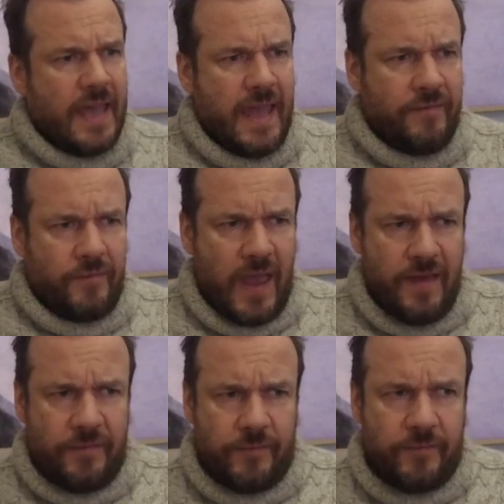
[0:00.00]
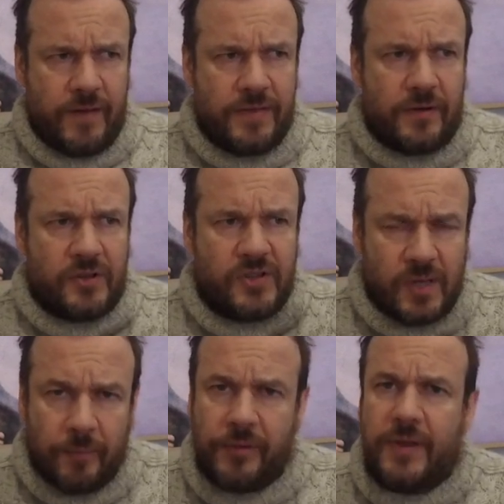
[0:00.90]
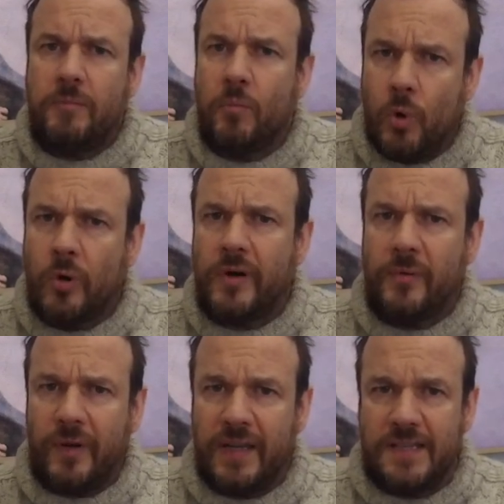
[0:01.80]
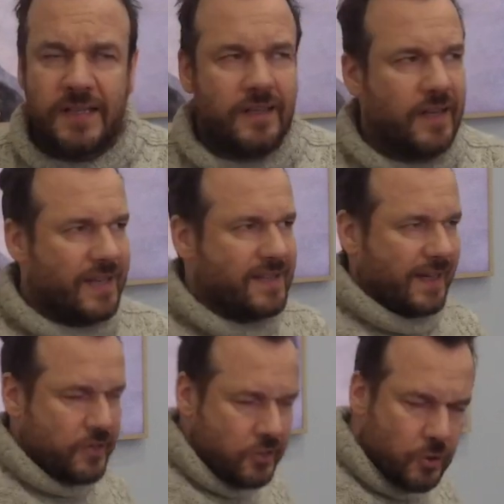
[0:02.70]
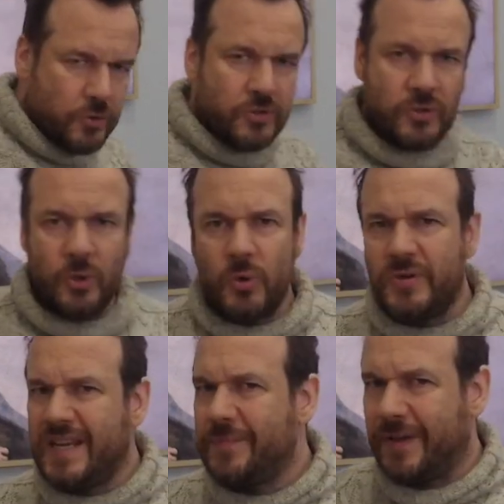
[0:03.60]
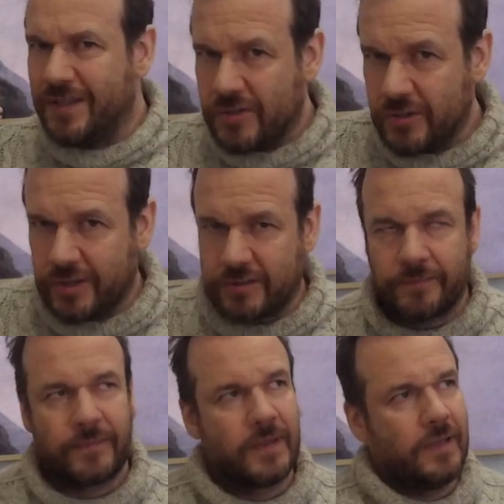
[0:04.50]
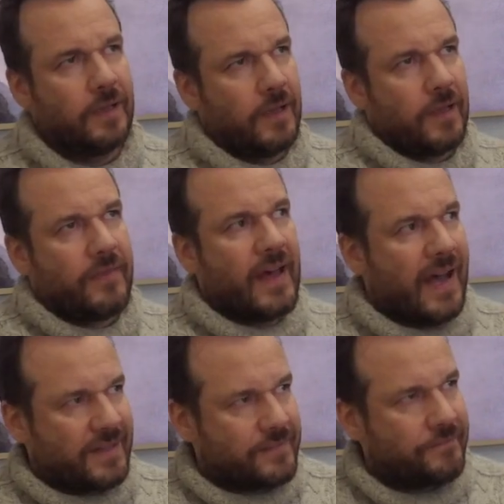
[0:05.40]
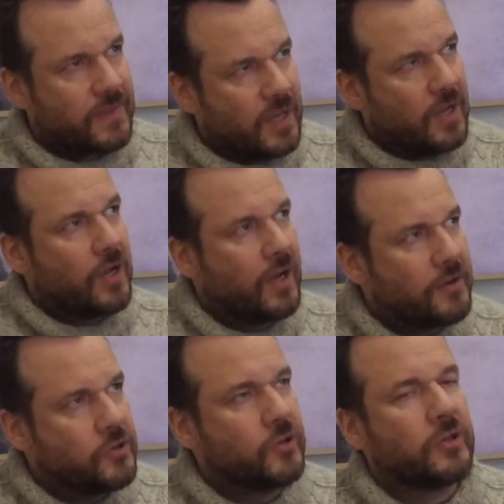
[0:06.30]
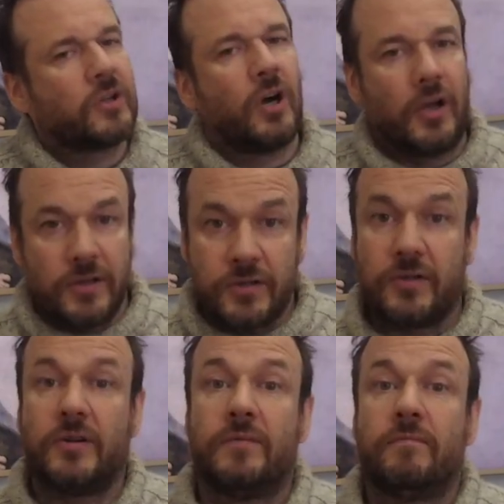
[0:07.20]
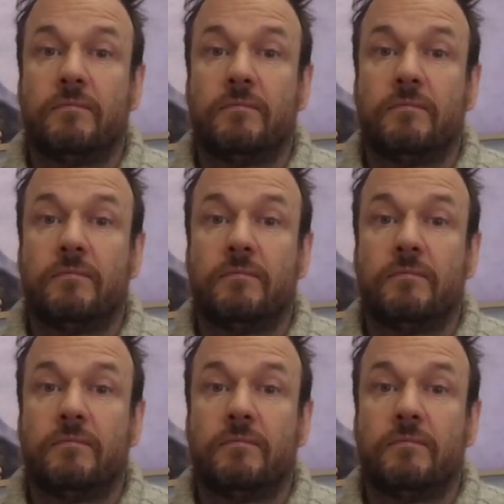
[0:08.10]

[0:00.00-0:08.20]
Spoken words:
If there's something more in religion, it's like you go so deep into it that you encounter